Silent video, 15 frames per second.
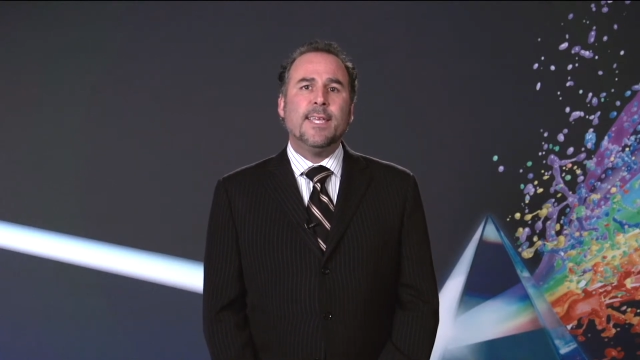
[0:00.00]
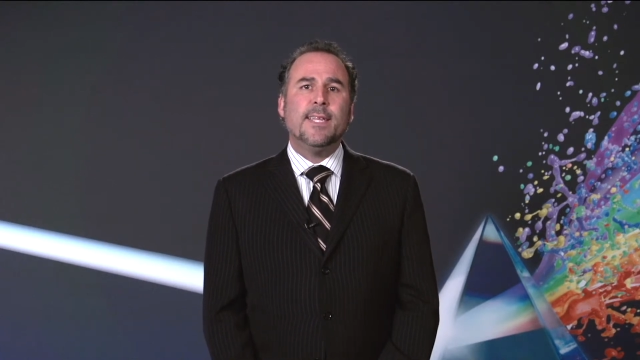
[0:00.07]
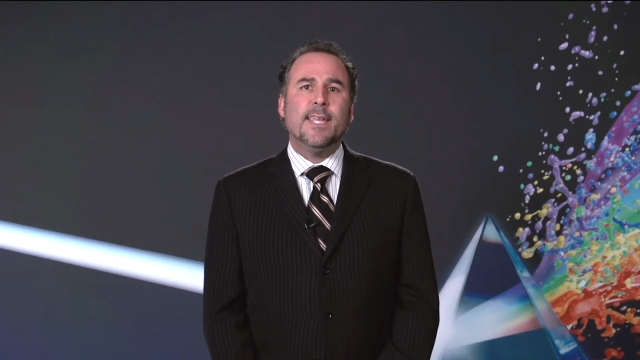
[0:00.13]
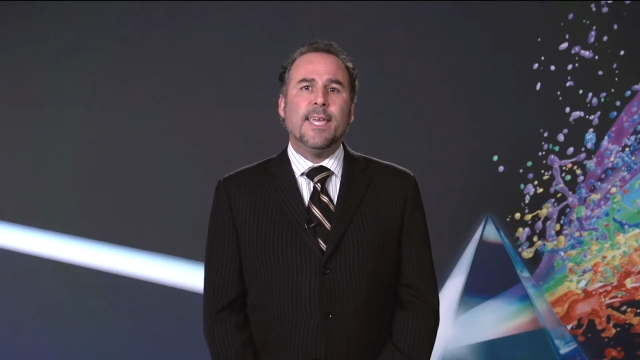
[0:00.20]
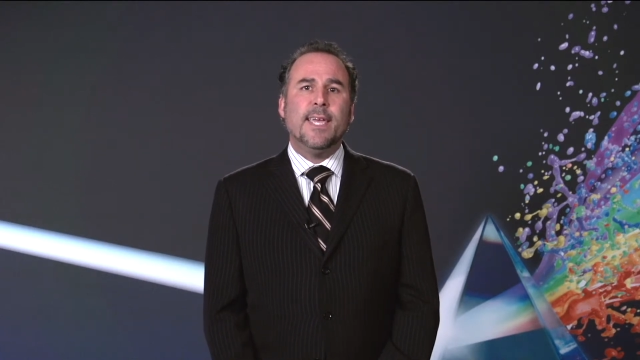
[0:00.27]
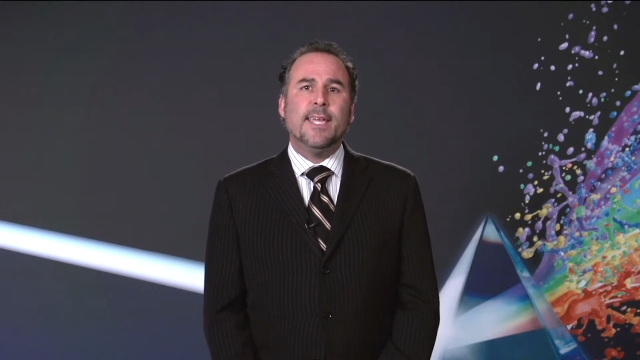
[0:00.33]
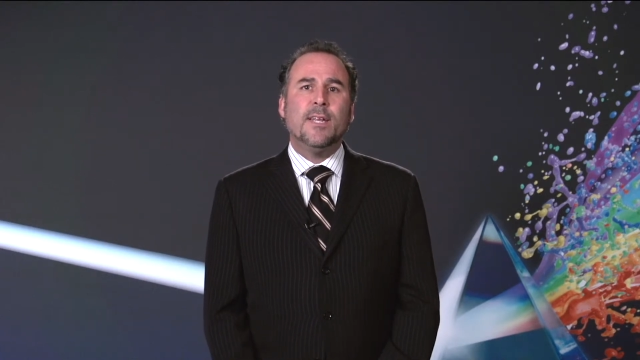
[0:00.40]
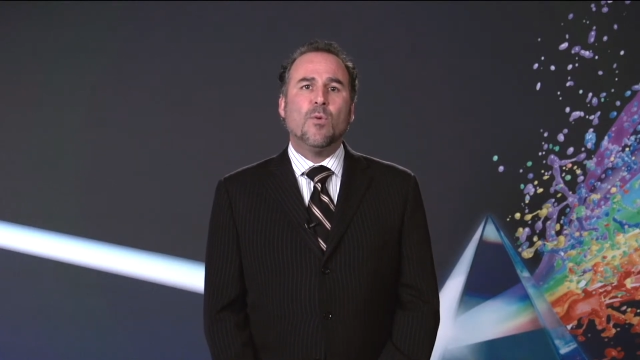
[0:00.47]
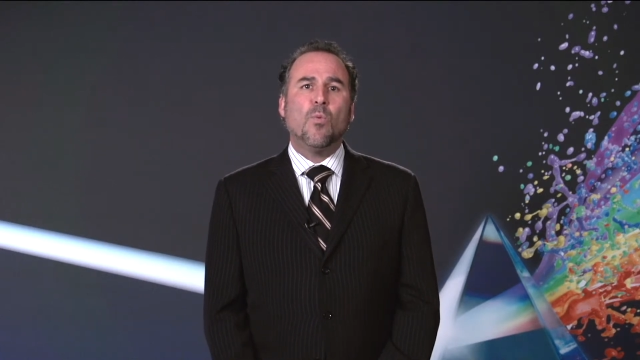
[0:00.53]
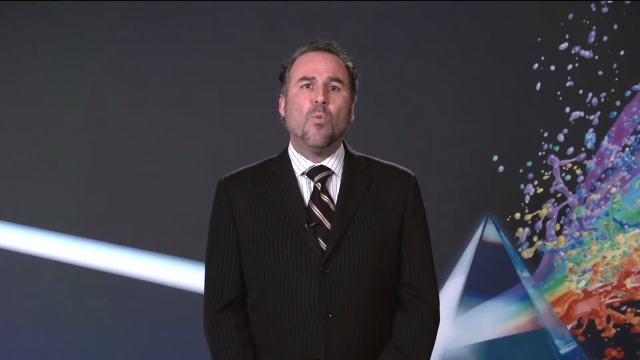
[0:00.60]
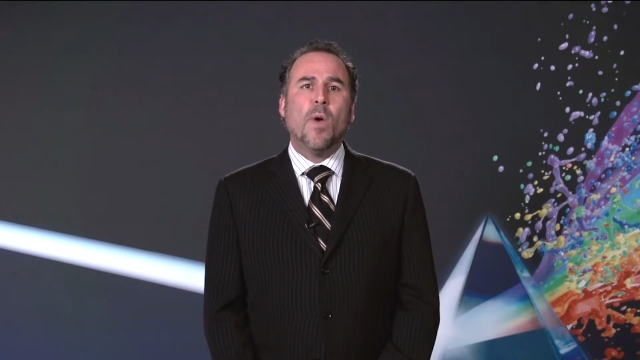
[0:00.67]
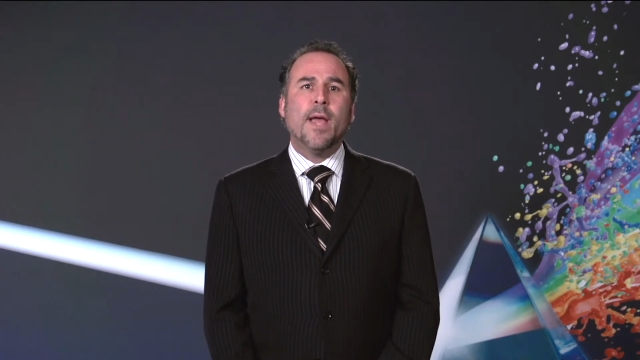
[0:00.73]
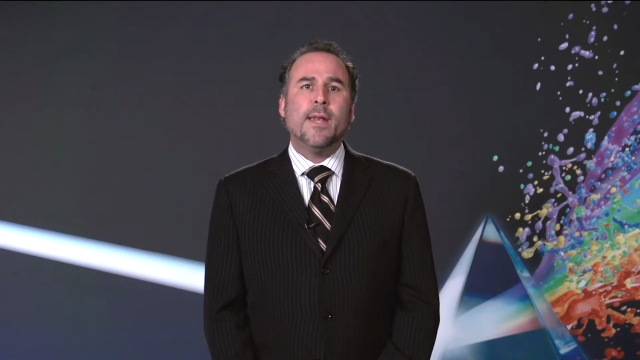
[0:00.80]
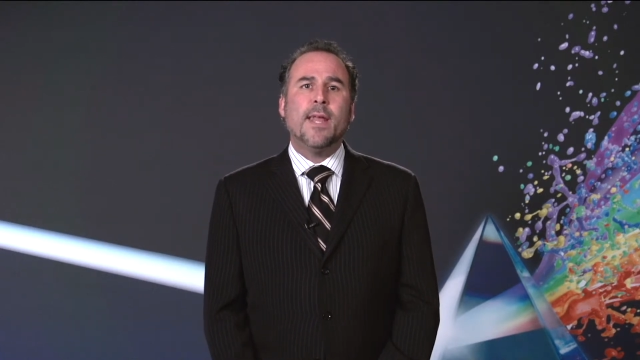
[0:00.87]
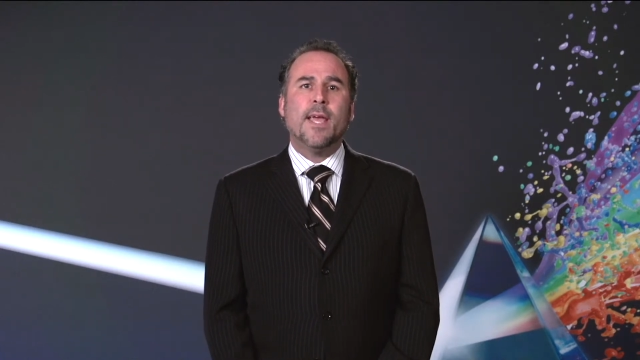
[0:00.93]
need
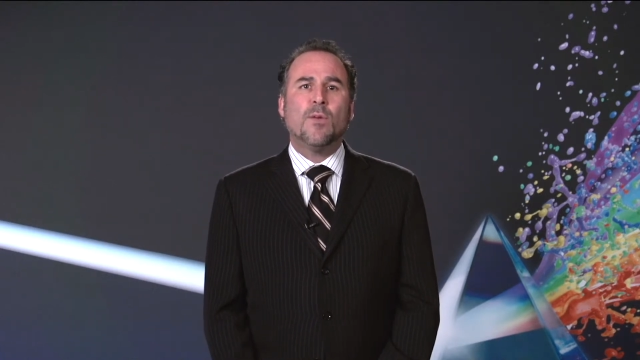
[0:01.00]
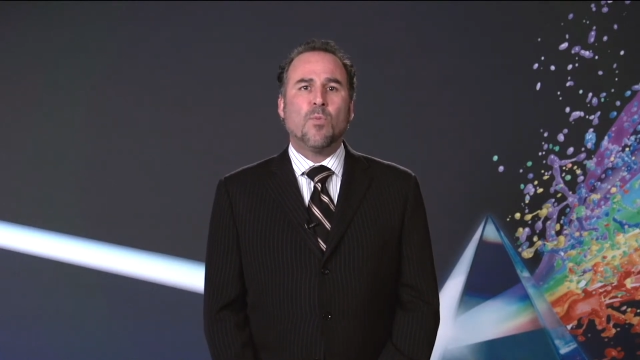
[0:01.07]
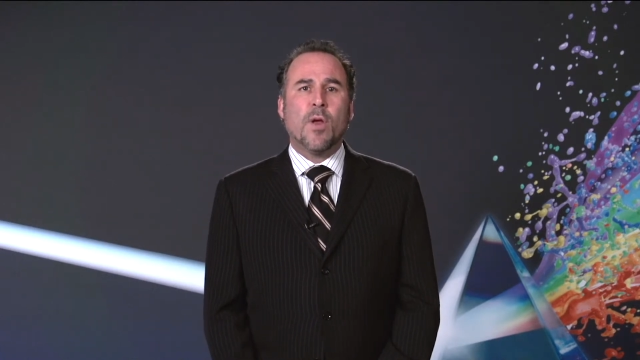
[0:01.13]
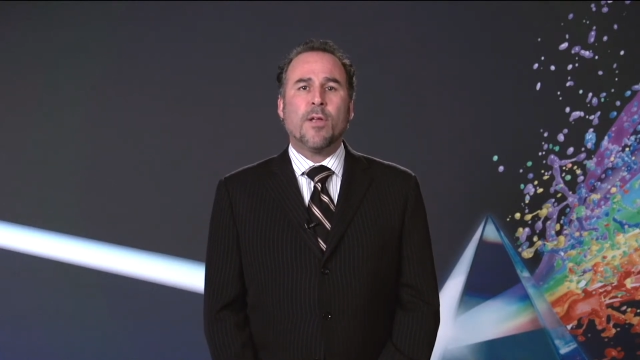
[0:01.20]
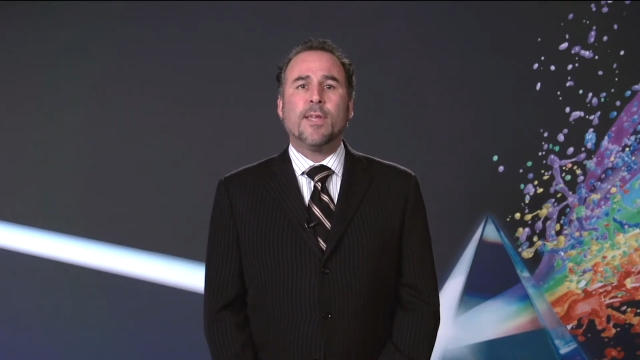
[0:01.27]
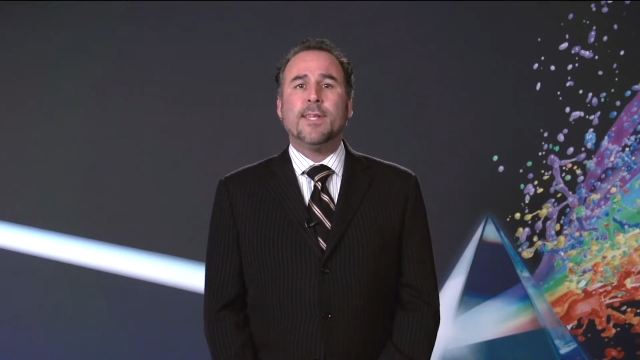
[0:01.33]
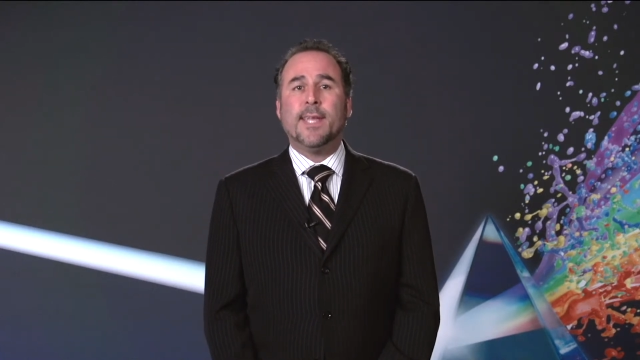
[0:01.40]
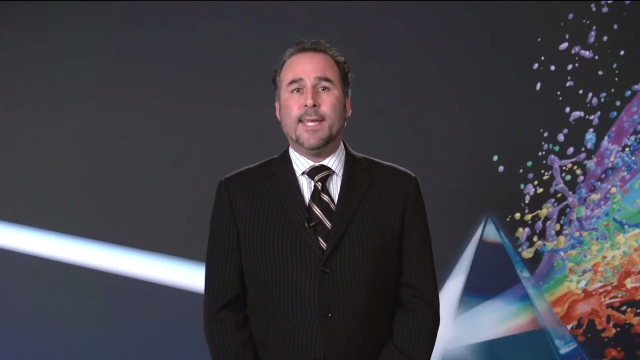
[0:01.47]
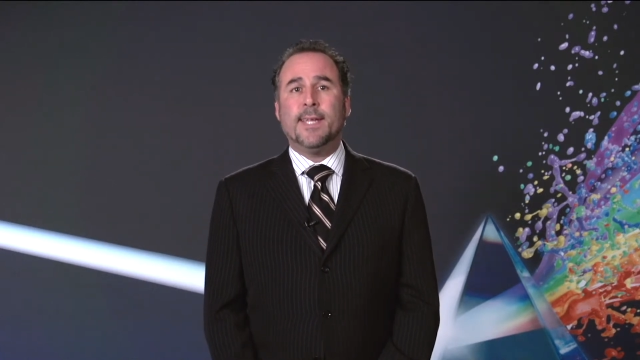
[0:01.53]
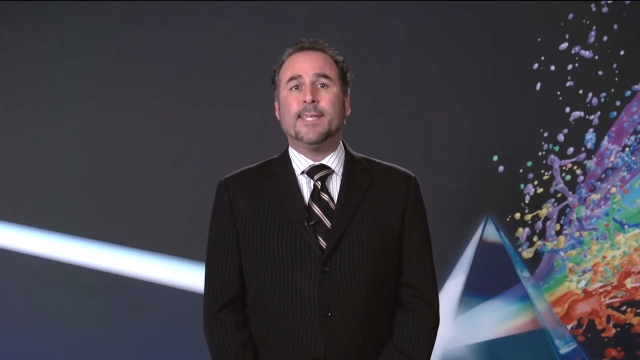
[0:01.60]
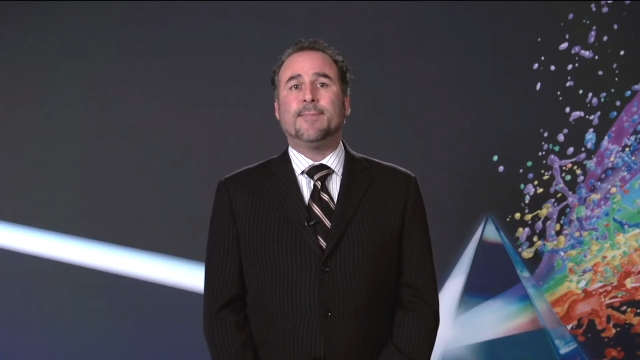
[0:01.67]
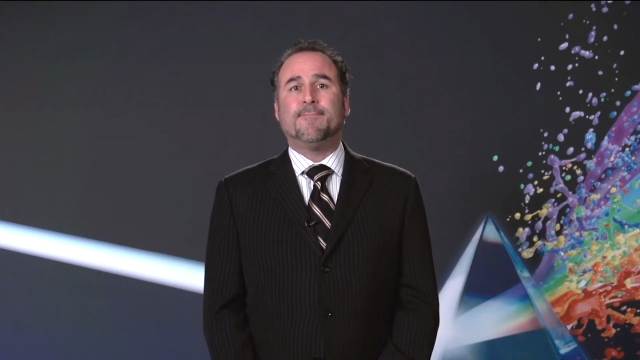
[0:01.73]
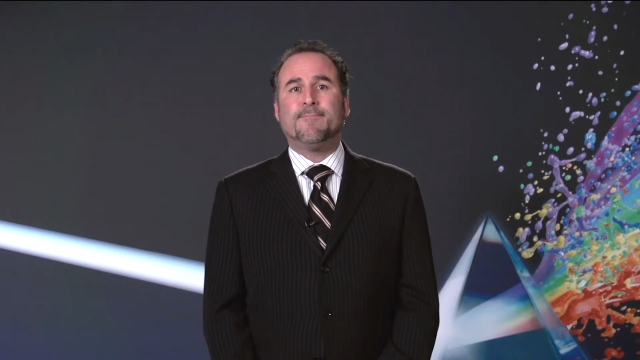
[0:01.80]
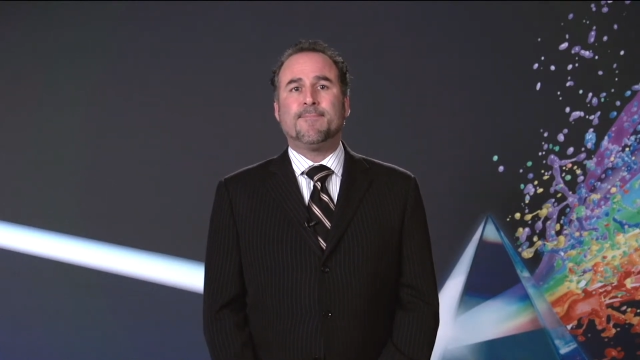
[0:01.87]
when and where you need it.